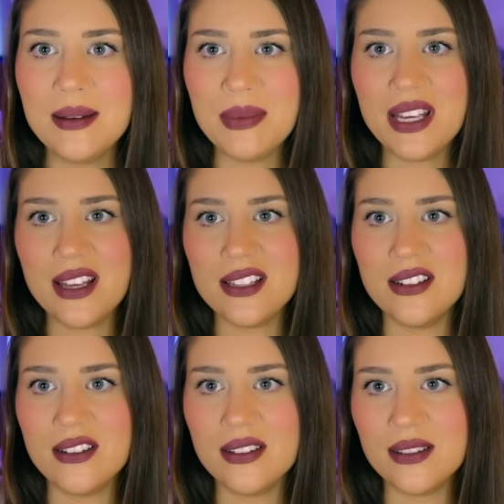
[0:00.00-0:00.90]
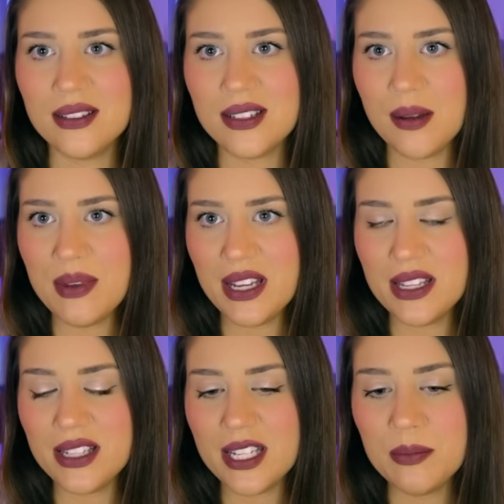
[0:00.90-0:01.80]
because your stomach
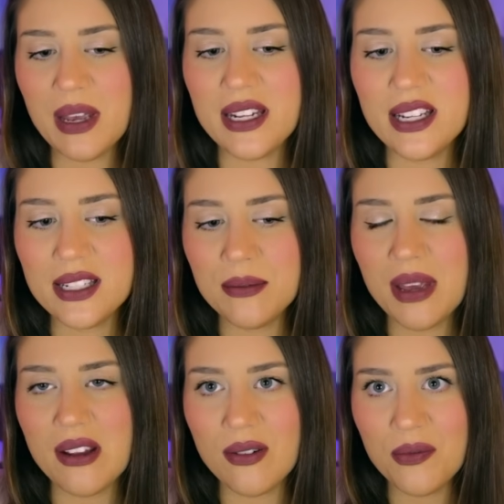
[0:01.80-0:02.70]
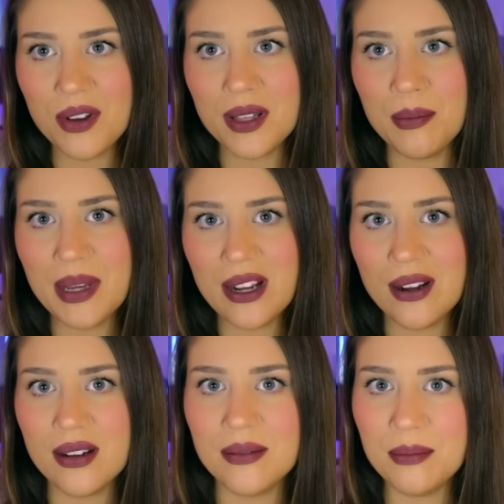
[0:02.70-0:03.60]
is expanding to make room for the
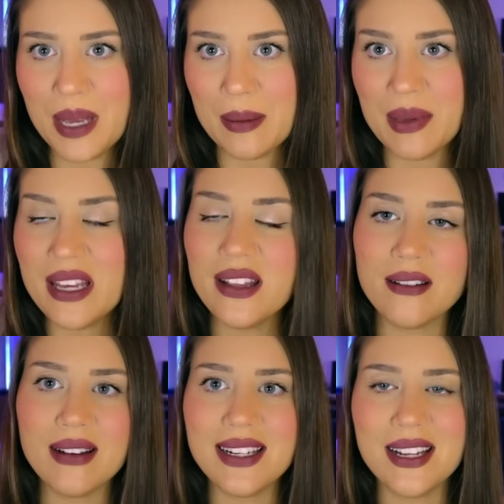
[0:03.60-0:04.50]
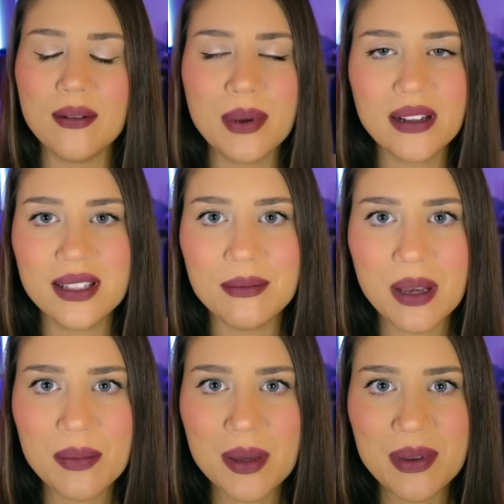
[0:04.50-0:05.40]
bigger baby, like right now apparently
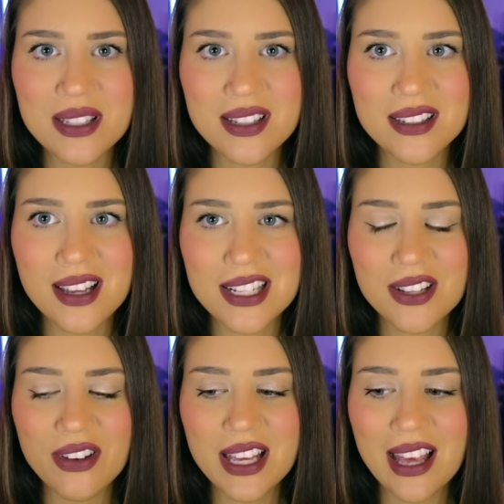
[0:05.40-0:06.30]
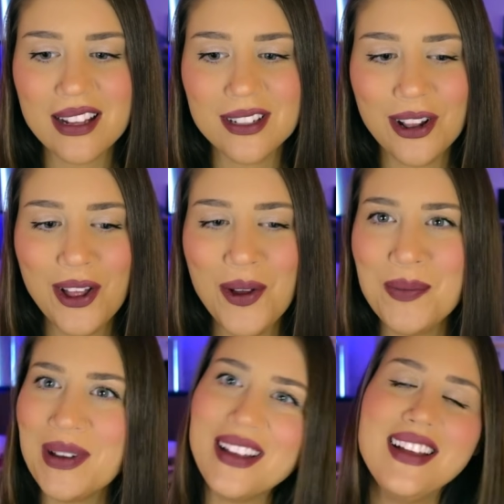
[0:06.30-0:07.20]
my baby's the size of a
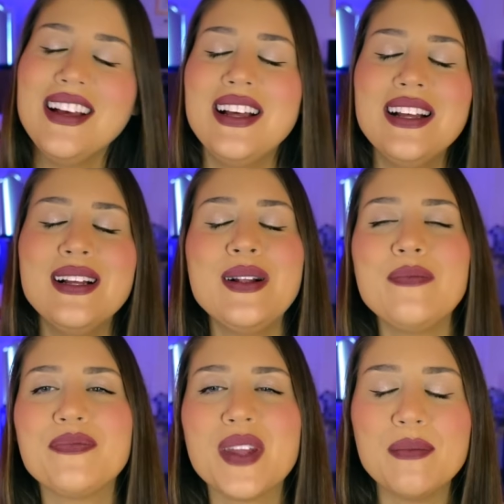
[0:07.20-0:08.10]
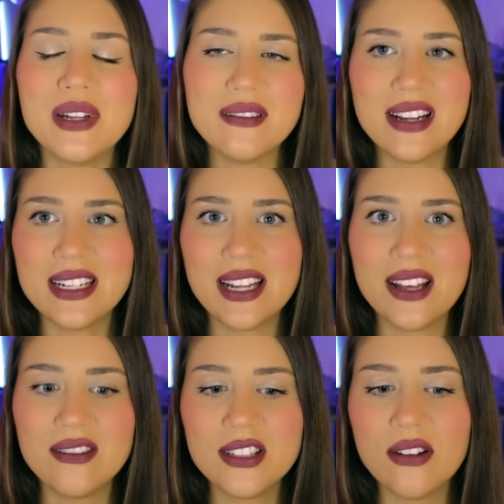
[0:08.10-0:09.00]
cantaloupe, but right
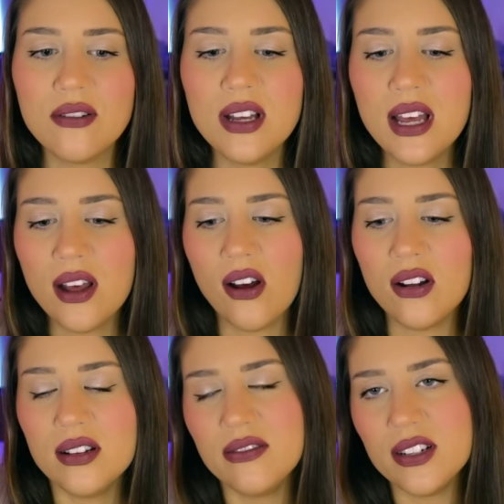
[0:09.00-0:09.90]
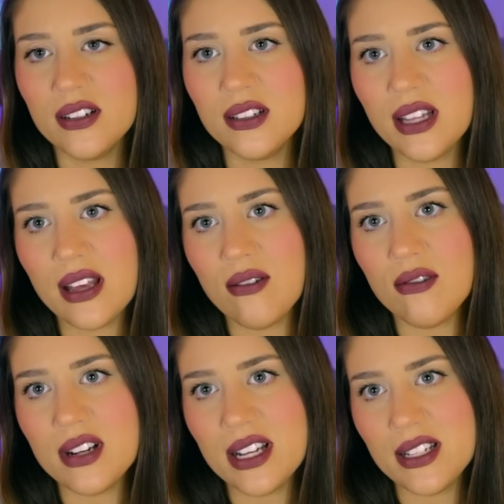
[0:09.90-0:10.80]
now, so all of your like
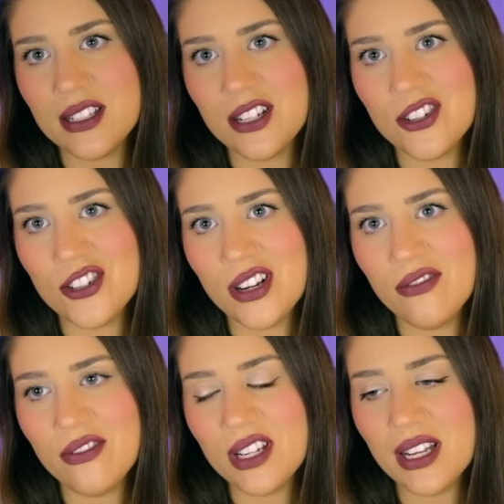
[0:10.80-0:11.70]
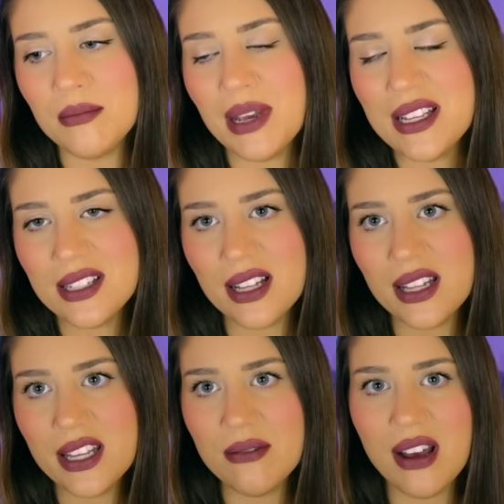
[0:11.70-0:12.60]
organs shift, and
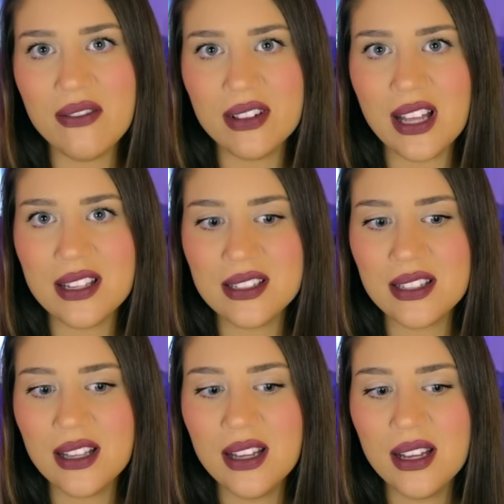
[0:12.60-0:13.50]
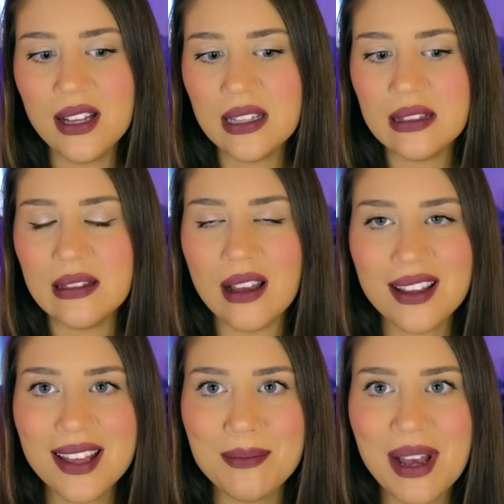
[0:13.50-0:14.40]
basically you have less
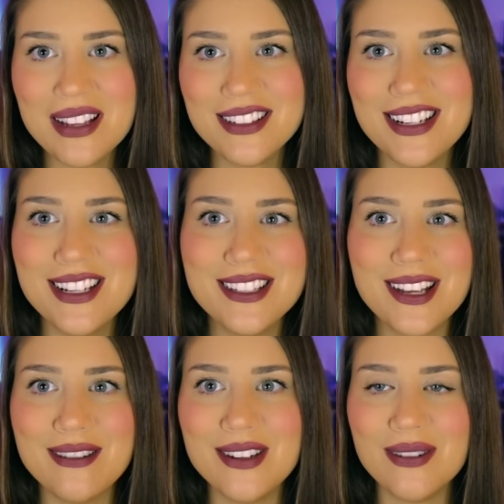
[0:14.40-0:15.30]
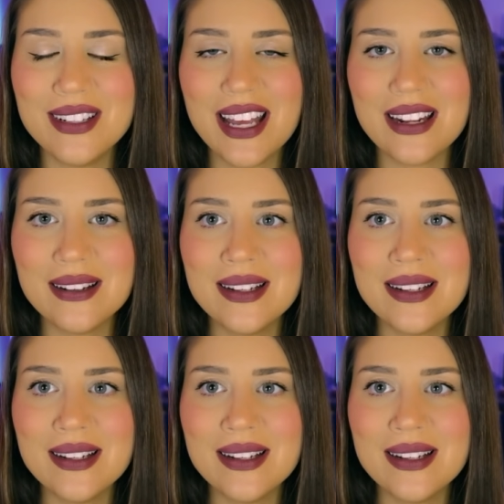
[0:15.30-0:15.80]
lung capacity, so you don't get